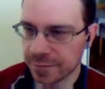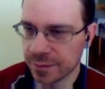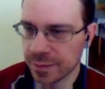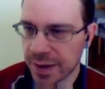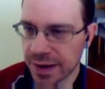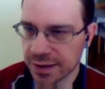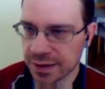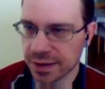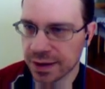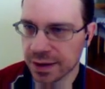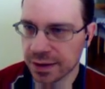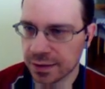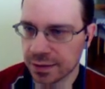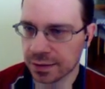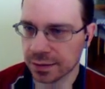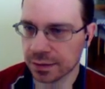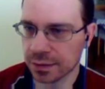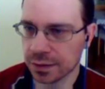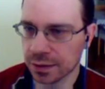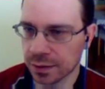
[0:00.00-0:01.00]
we might
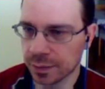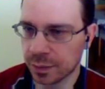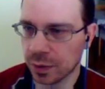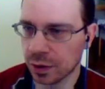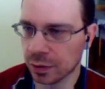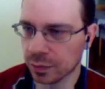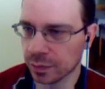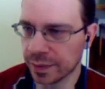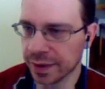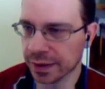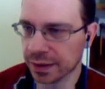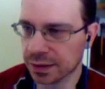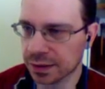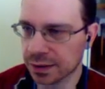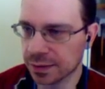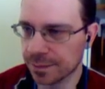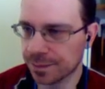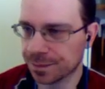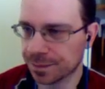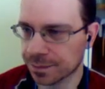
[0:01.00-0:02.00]
get the pawn back.